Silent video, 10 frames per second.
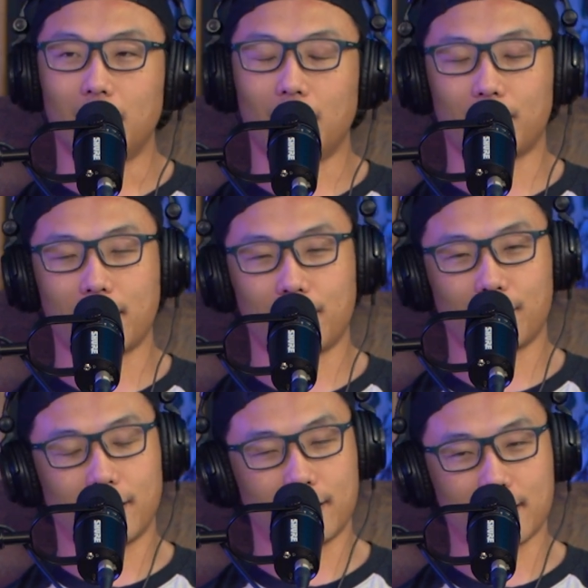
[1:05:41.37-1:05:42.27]
okay,
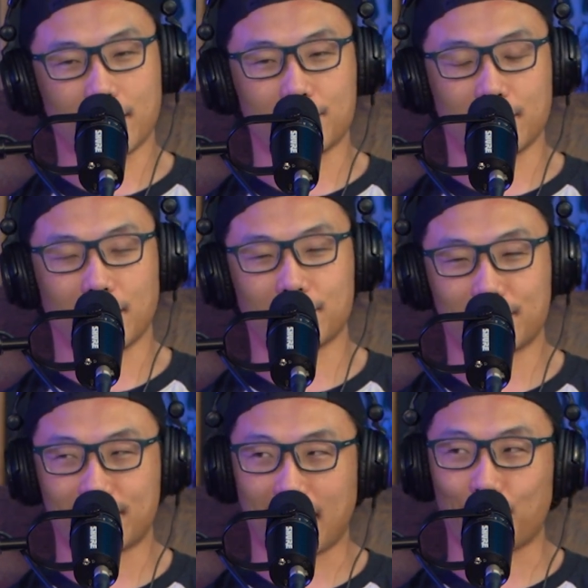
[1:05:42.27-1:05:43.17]
you're good at Tai Chi. I'll
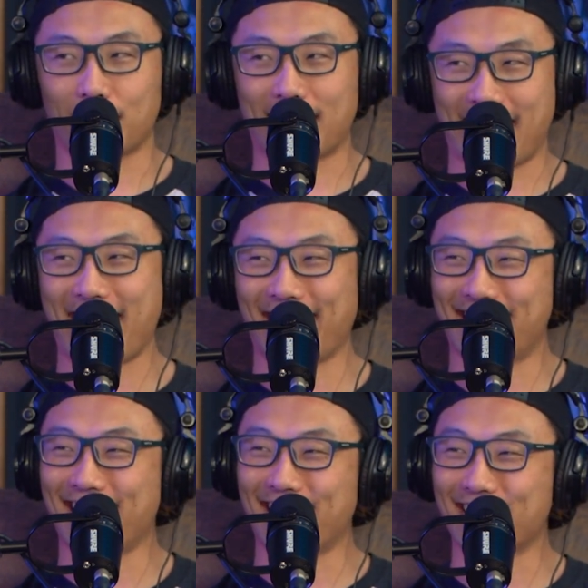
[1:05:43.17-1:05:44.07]
just stay with that,
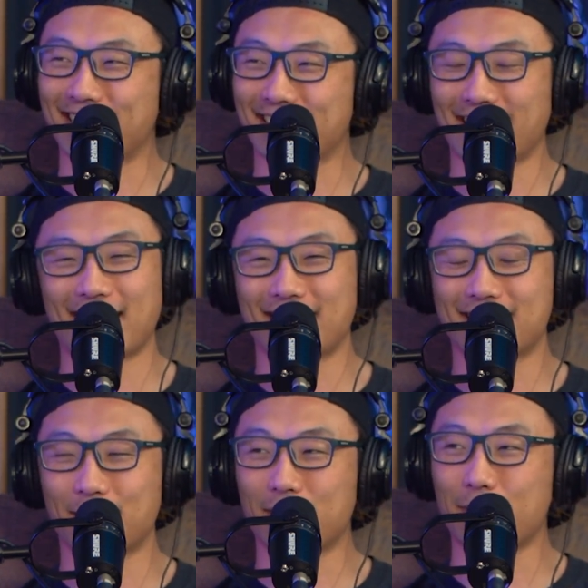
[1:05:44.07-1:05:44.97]
because like I guess
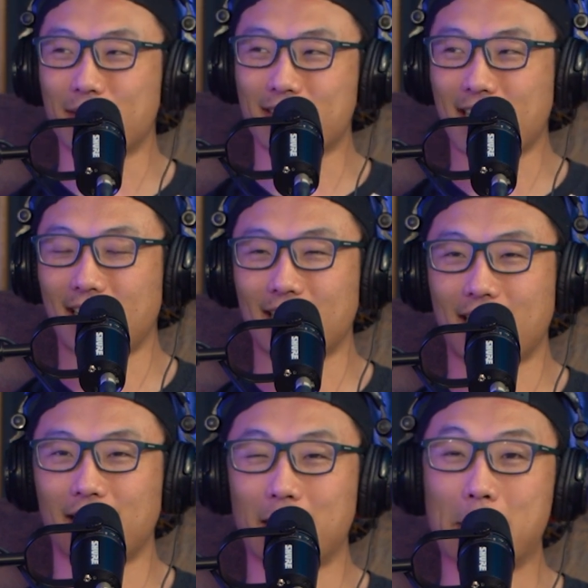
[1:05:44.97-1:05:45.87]
sometimes you just kind of
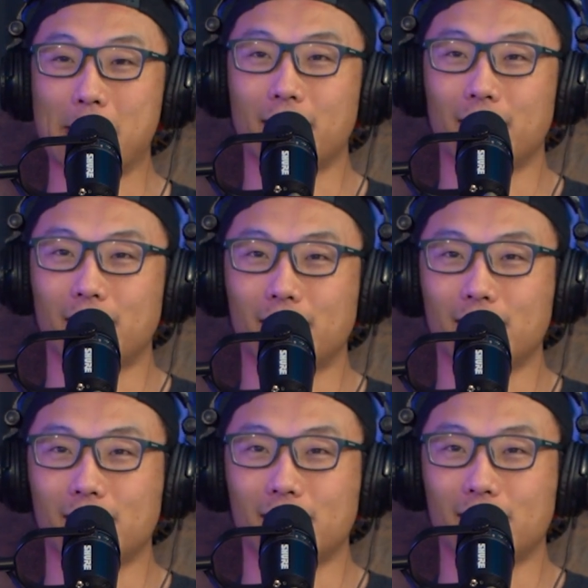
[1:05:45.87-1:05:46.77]
gotta.
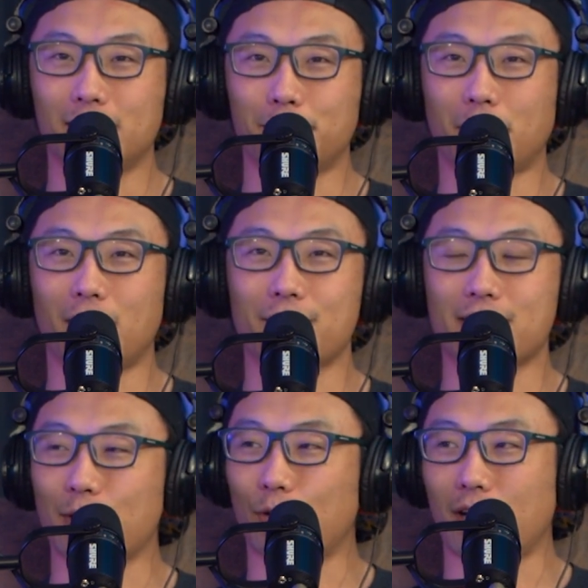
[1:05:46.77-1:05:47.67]
Part of it's
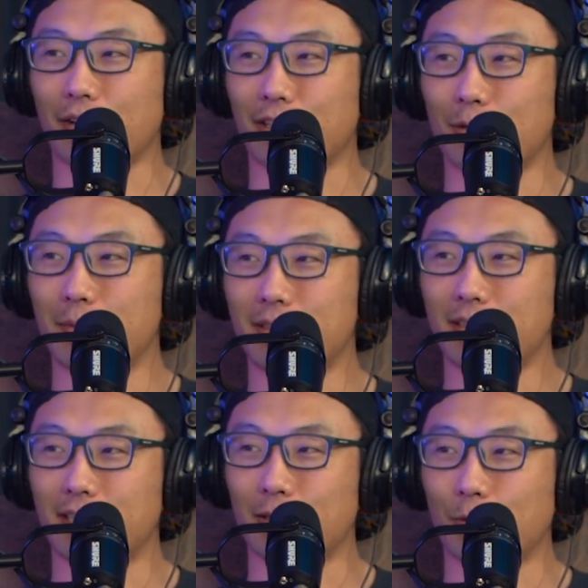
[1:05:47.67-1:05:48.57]
like we're all human,
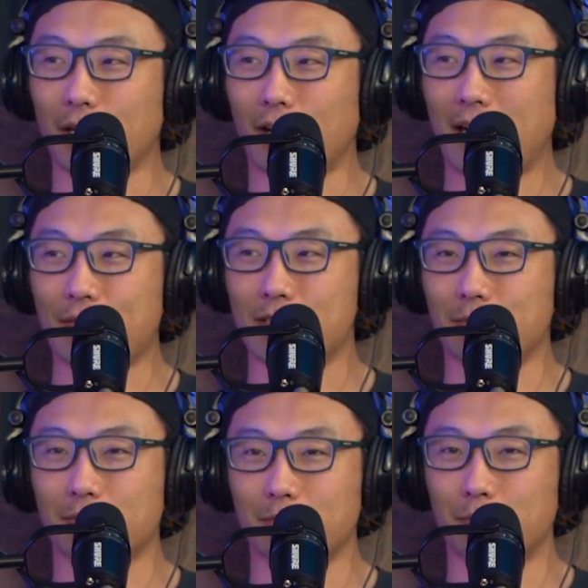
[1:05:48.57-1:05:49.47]
we all have
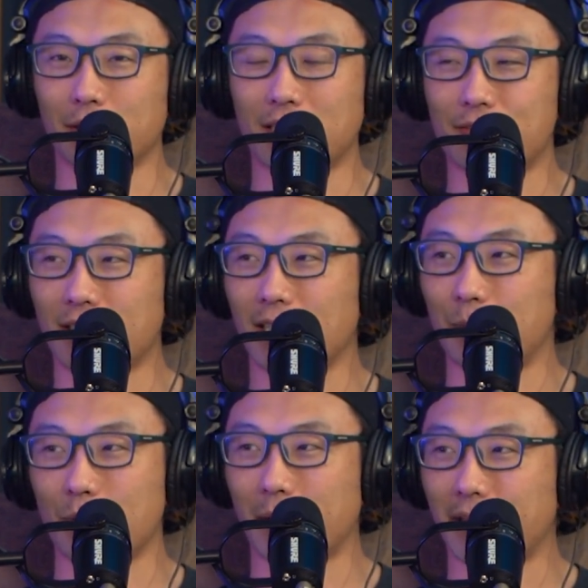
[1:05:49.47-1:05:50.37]
some beliefs that other
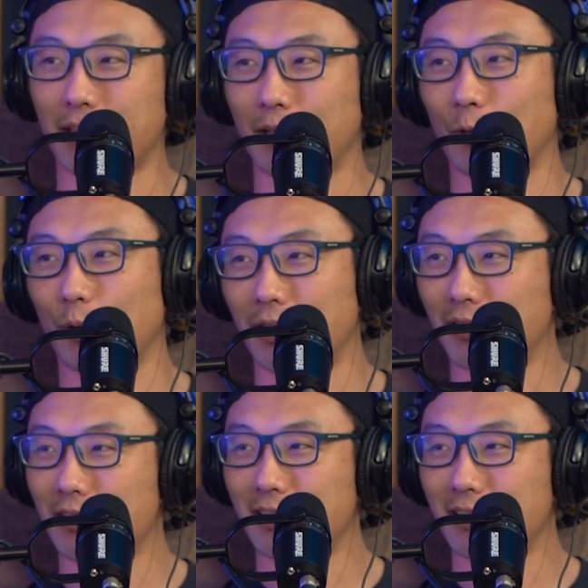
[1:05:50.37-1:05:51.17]
people might think are weird,